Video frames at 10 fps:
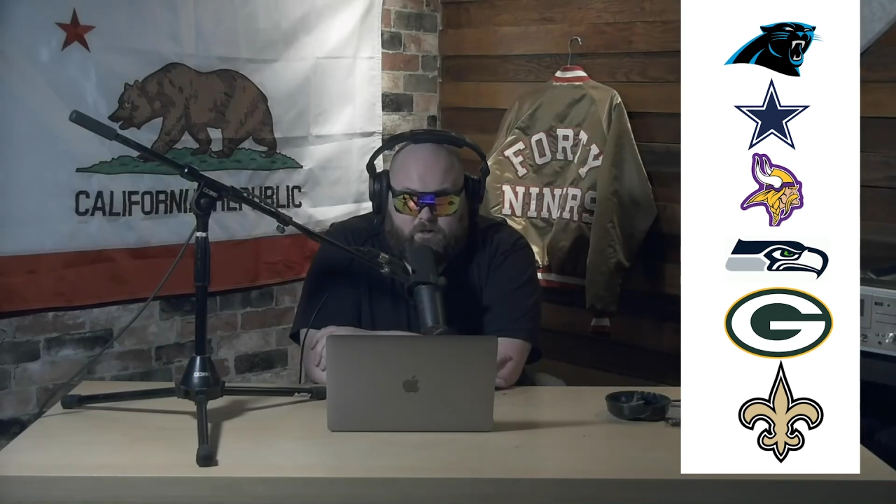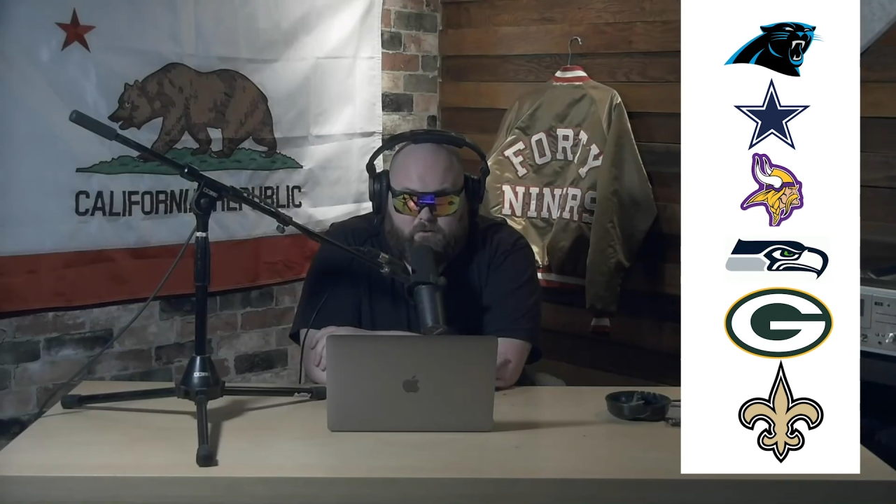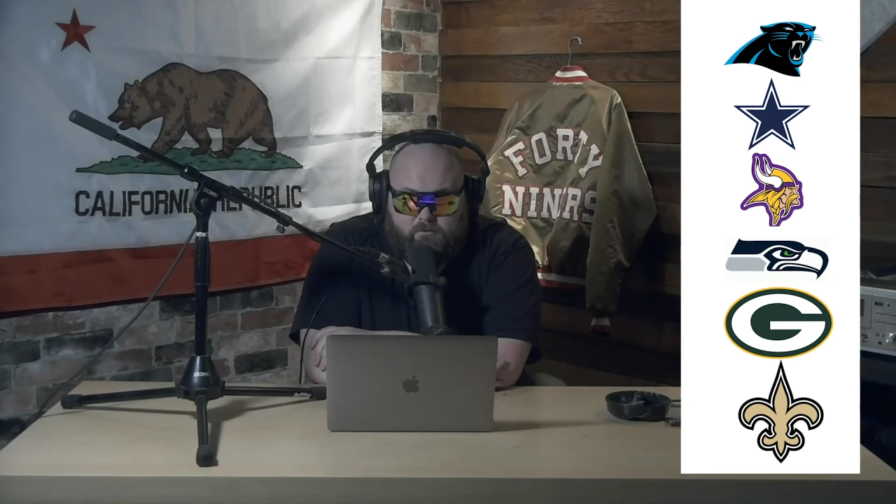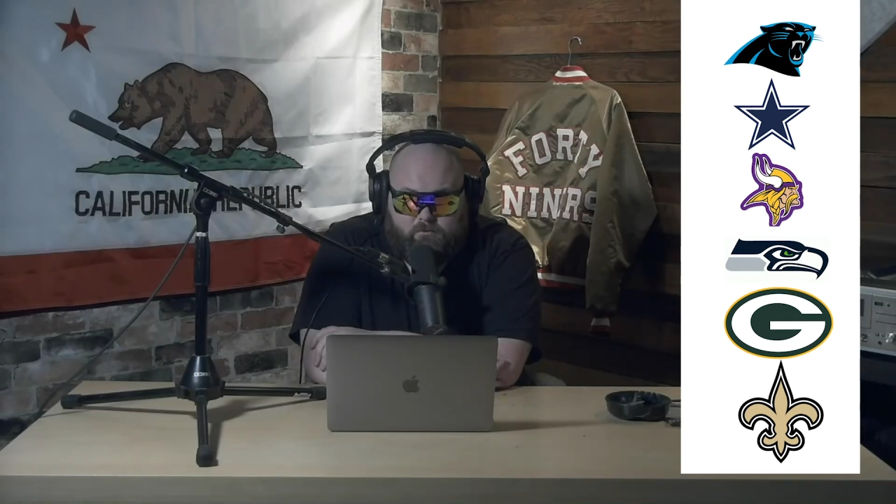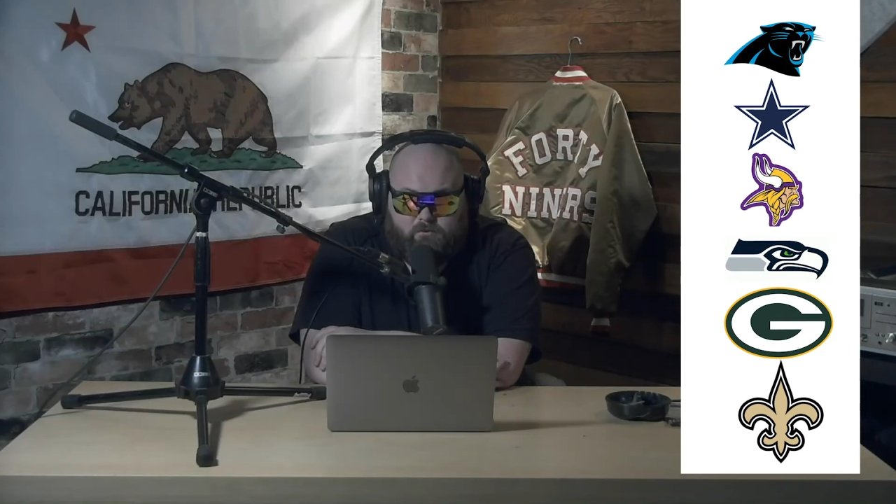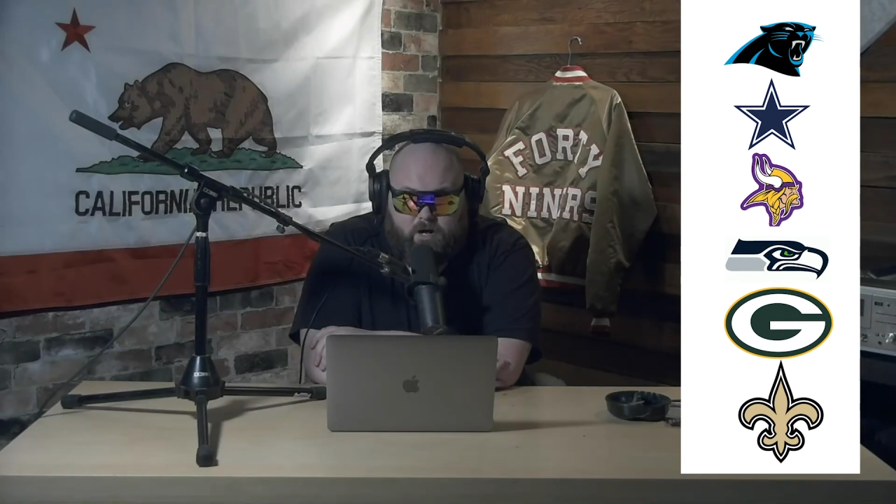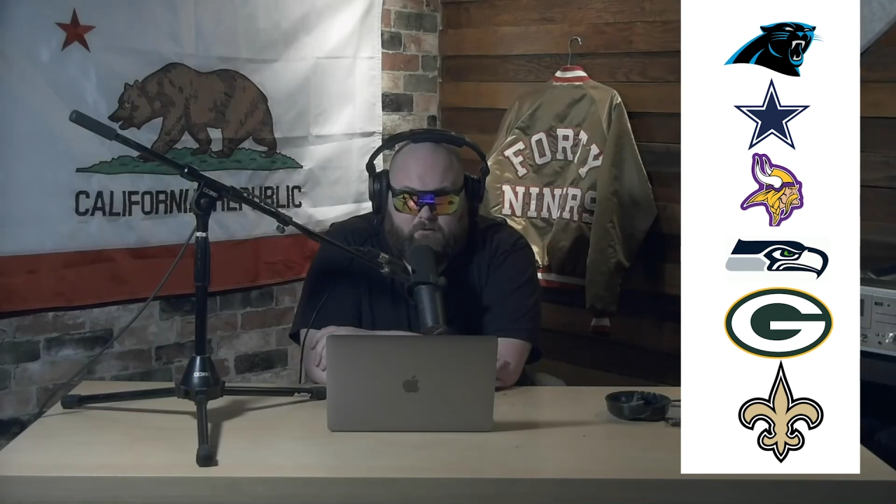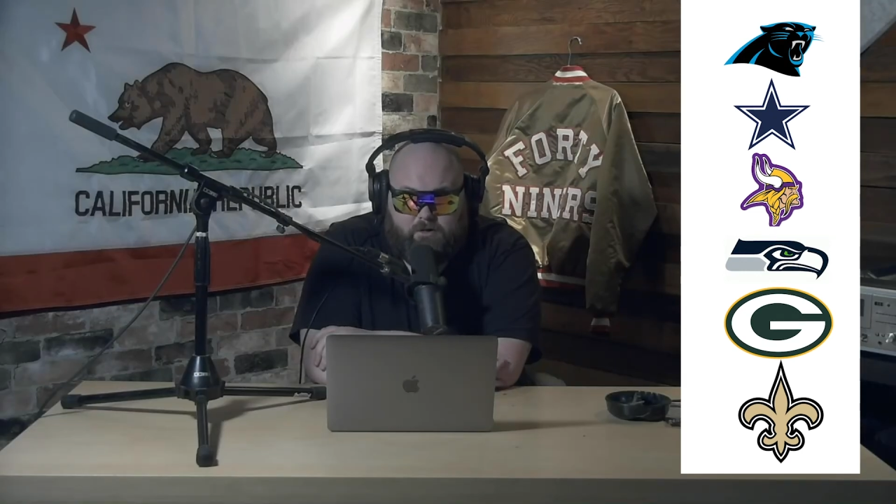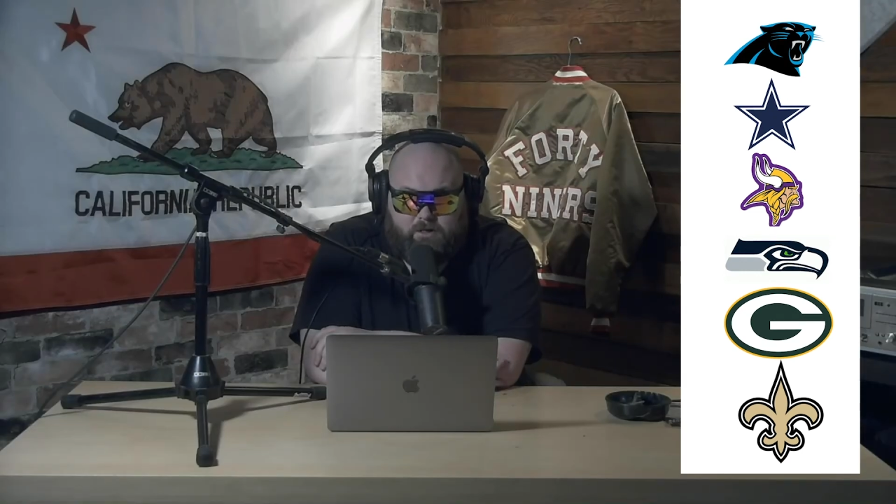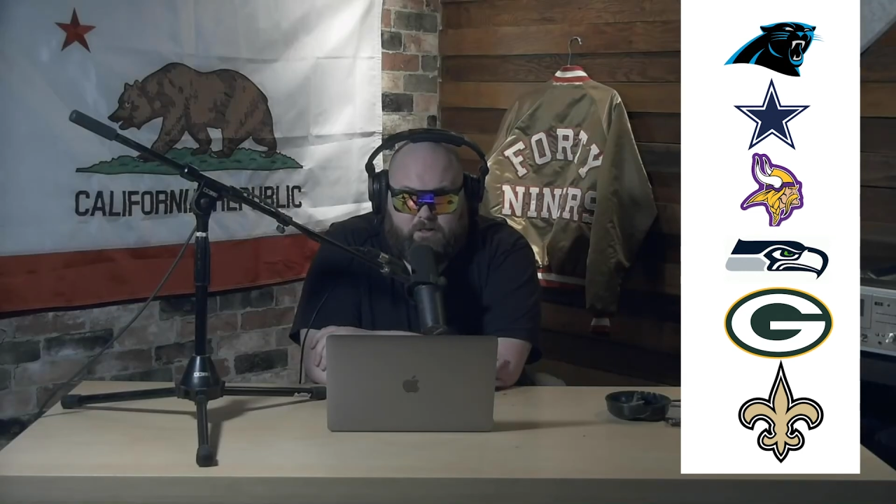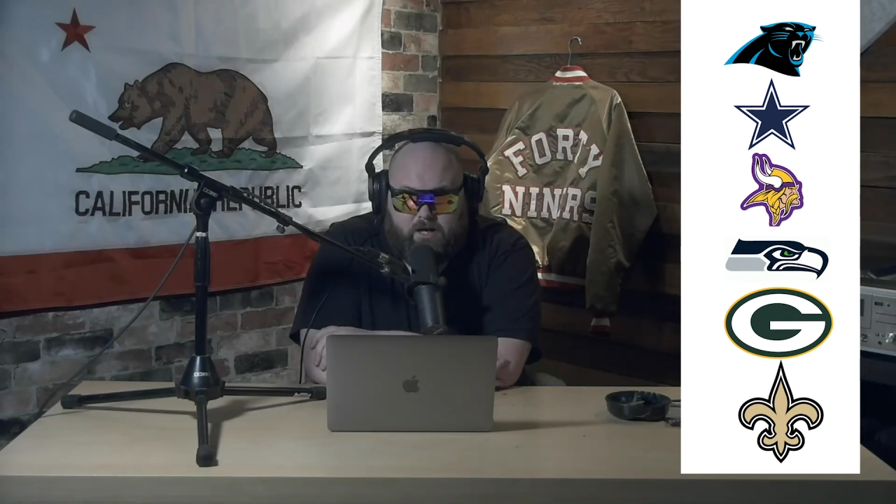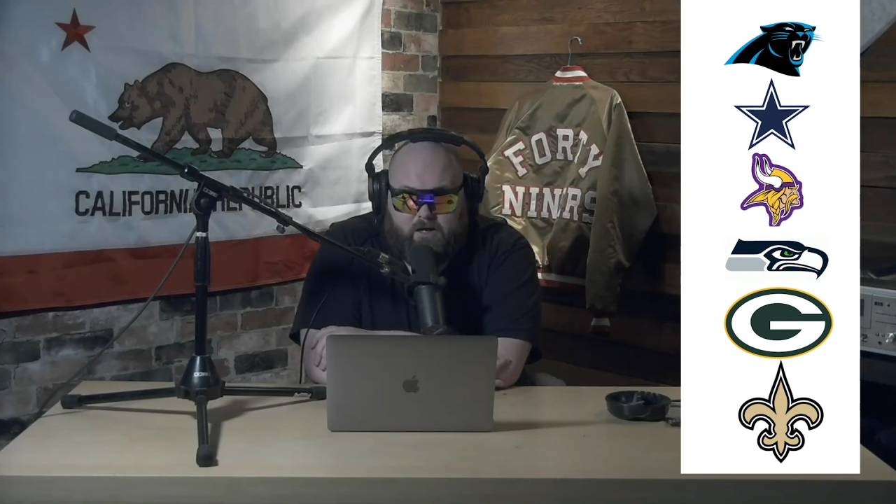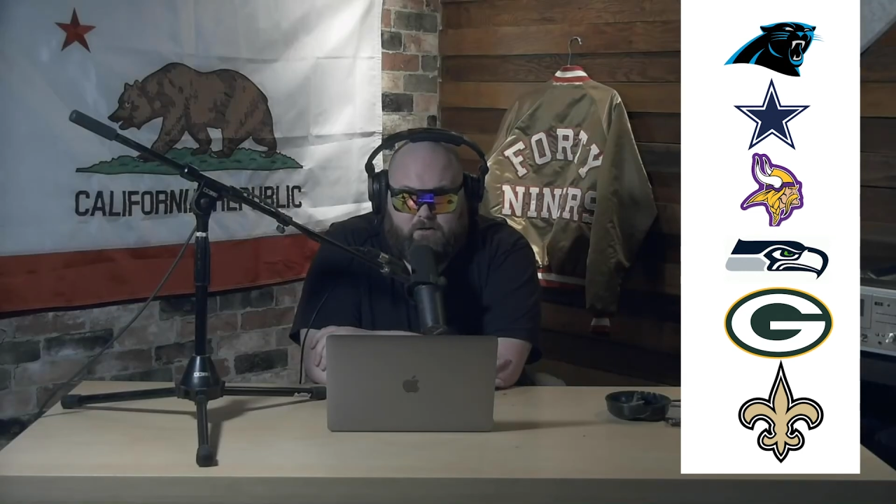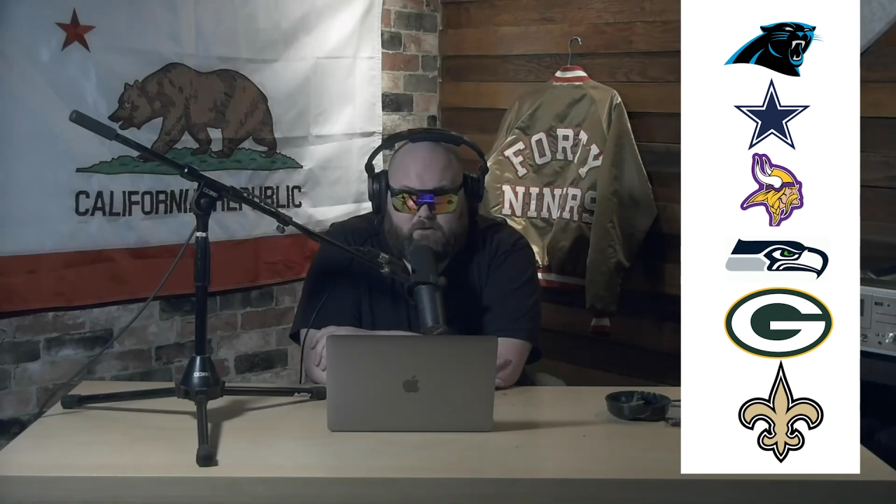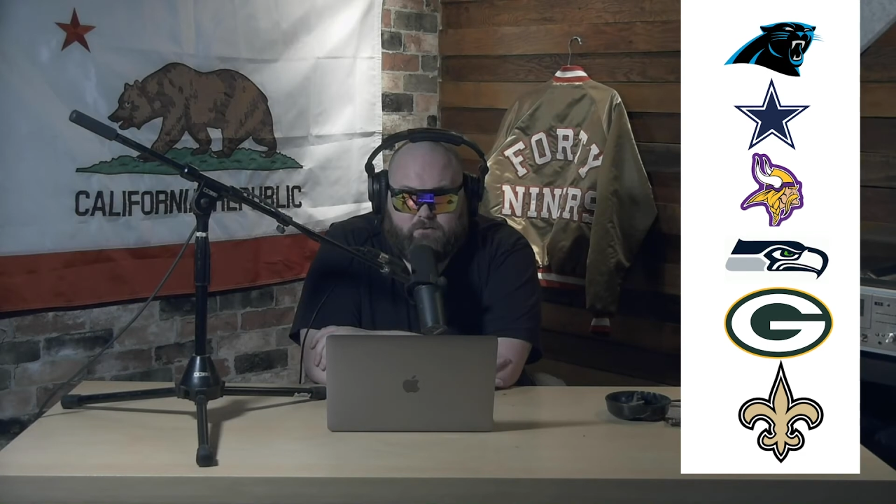rivaling the
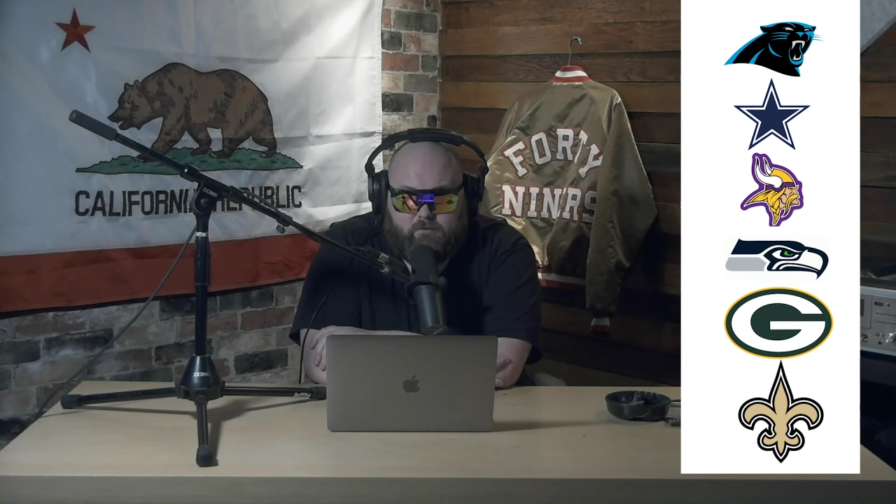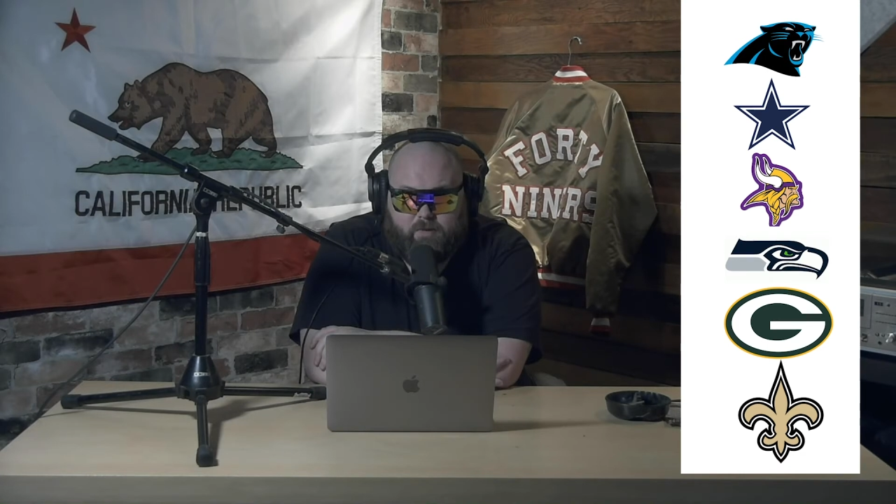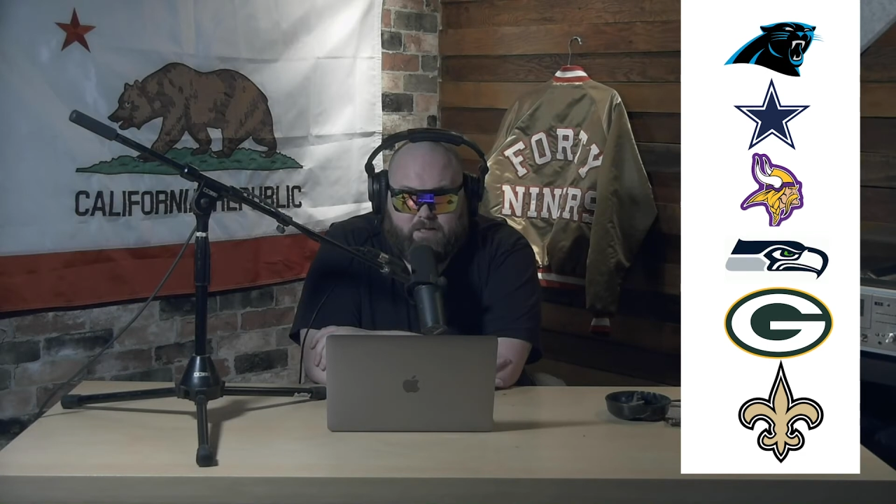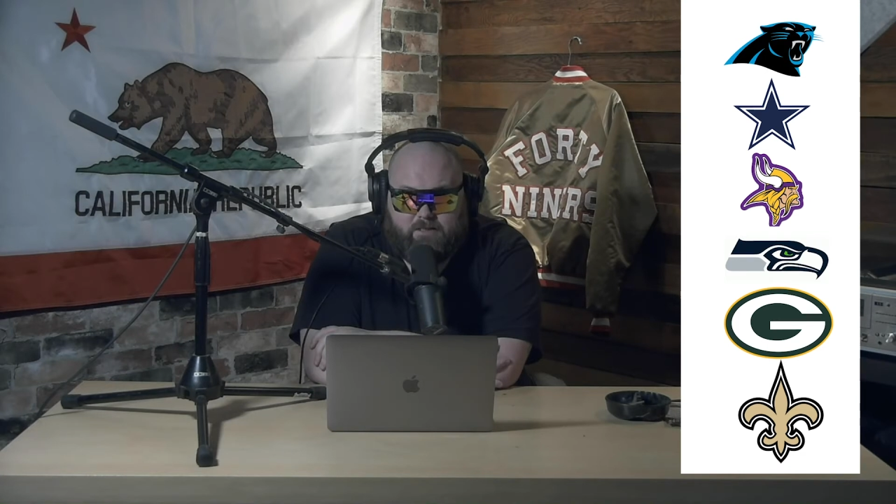Niners for the best